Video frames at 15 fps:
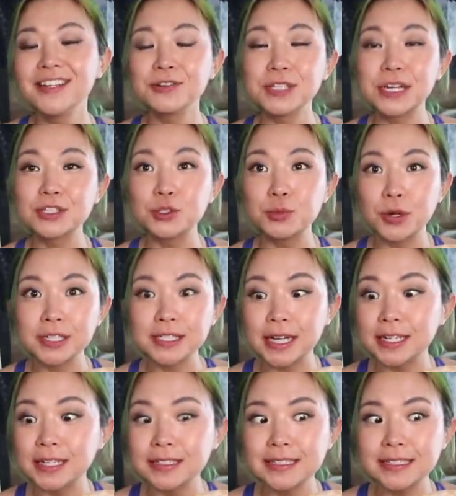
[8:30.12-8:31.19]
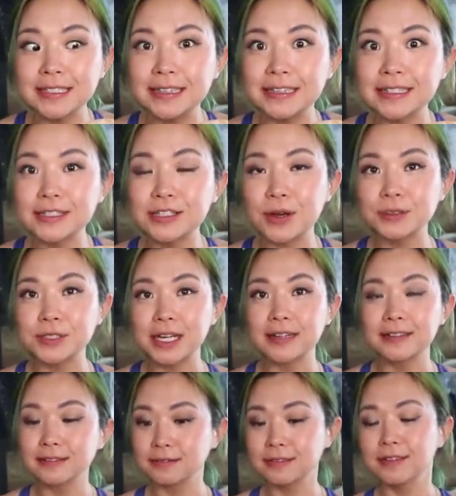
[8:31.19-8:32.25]
I was like super excited to eat this. So I was
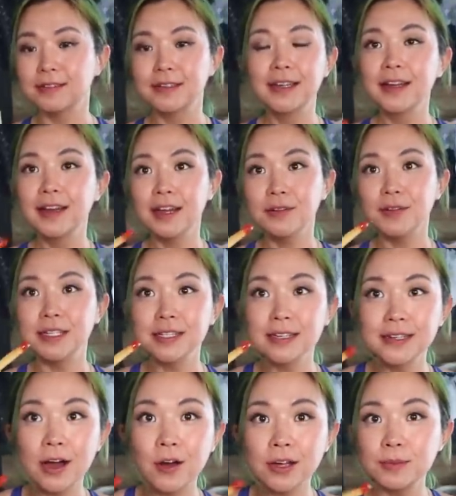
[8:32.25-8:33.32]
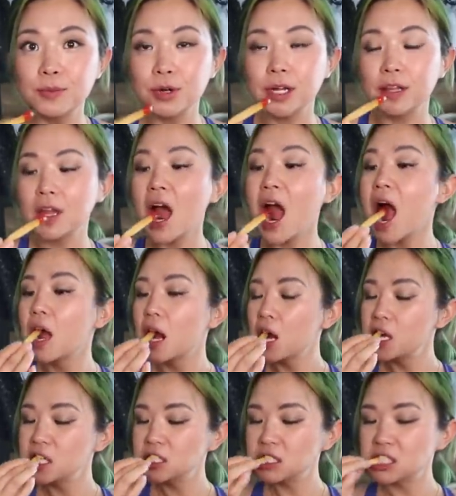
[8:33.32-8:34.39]
like, whew. anyways, now I can breathe.
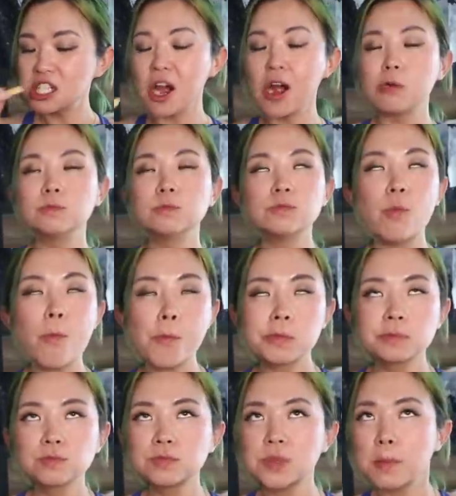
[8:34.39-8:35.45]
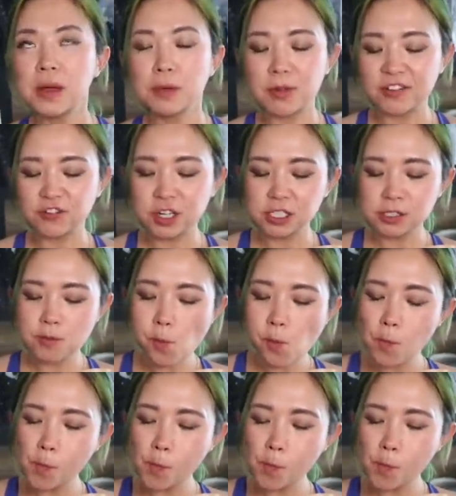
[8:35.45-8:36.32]
Um, big breakfast.